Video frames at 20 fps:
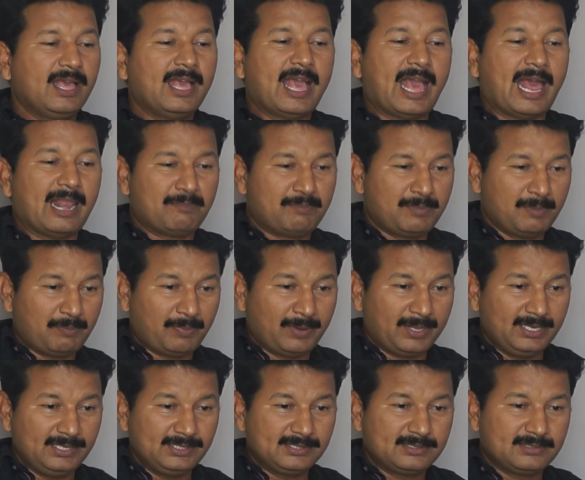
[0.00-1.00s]
Help me,
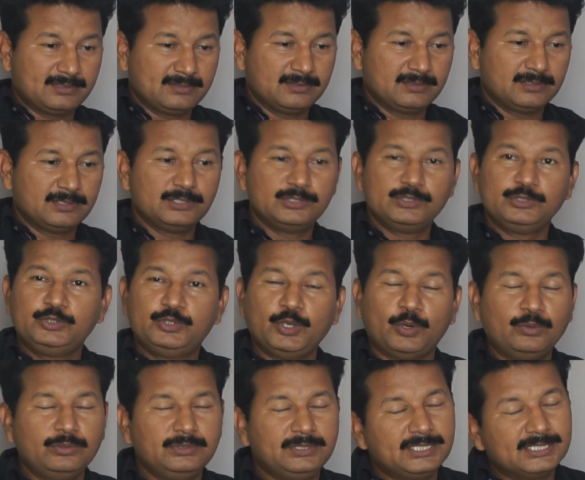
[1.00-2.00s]
please.
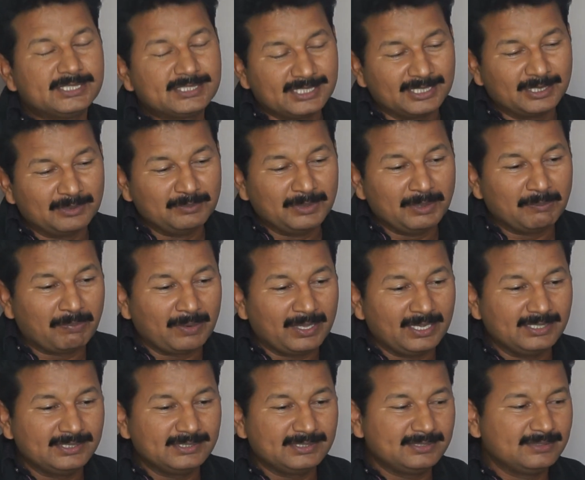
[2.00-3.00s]
Don't disturb me,
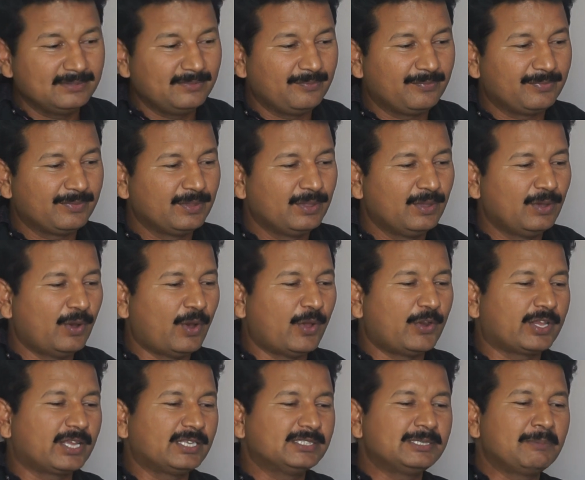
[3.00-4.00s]
please. Or
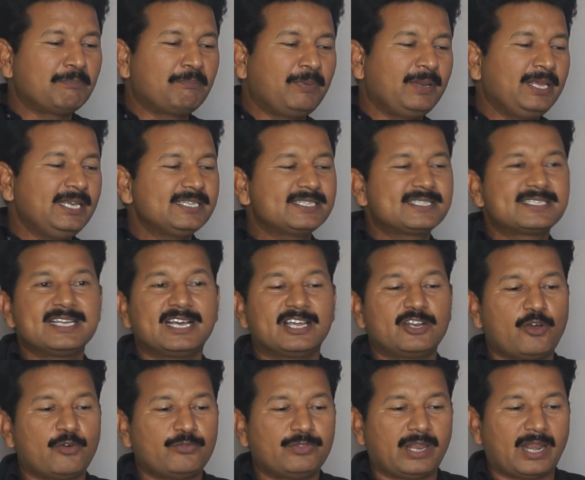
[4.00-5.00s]
you can say, please
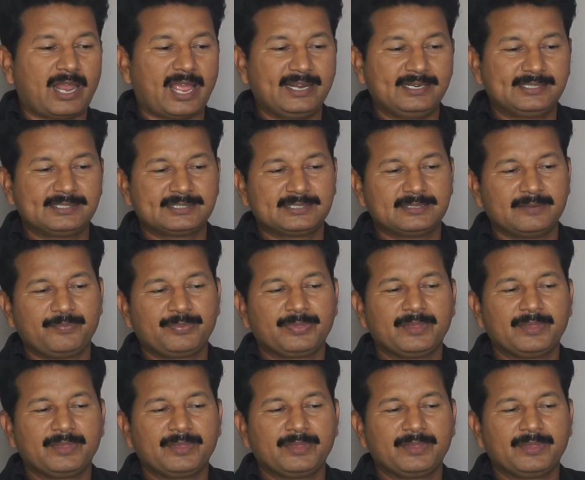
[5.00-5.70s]
turn off the lights.